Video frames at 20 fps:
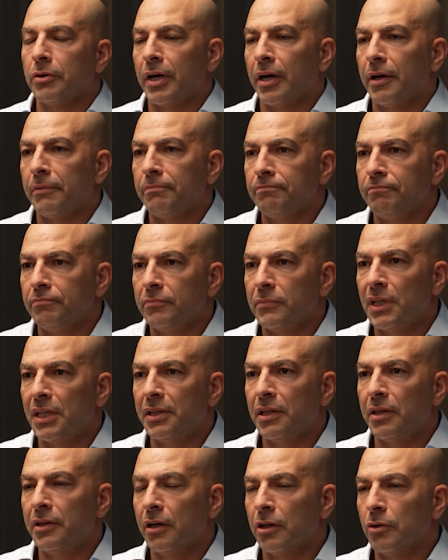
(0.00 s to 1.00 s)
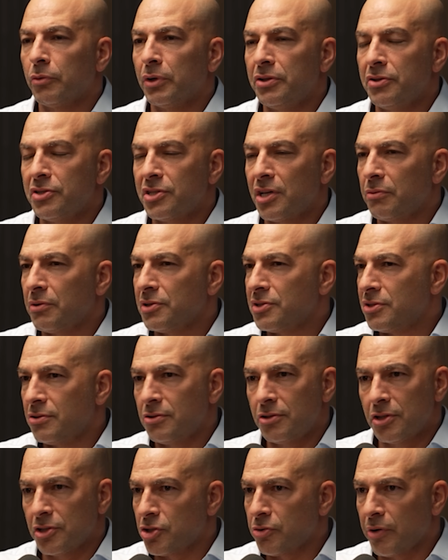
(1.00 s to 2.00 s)
okay. And then the other one you said was
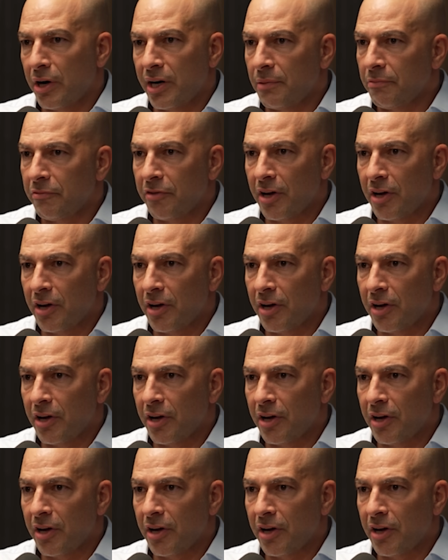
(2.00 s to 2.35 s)
just straight